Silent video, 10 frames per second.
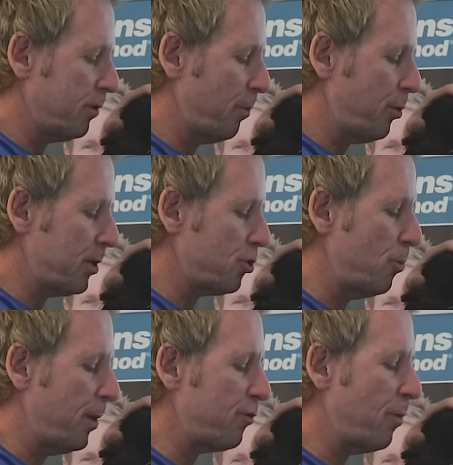because if you press
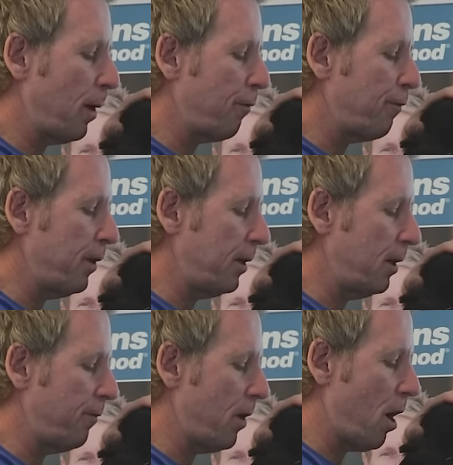too much, we might feel
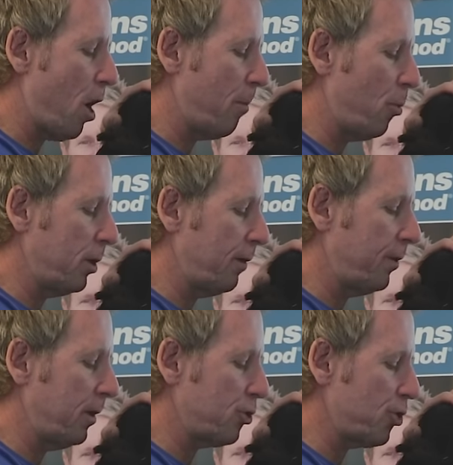it in the arm or
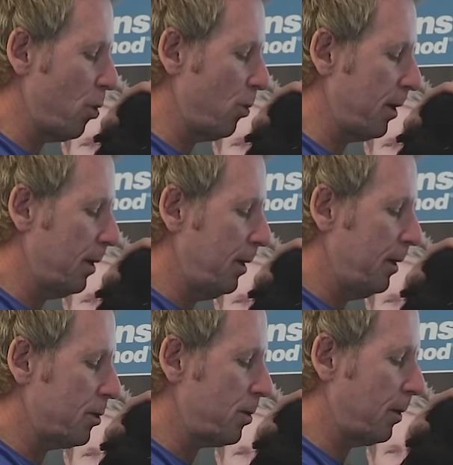even in the shoulder.
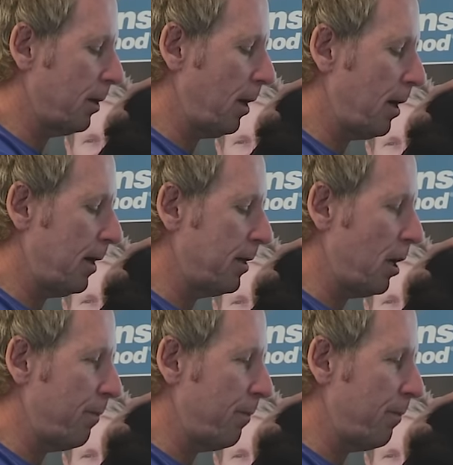So I'm going to glide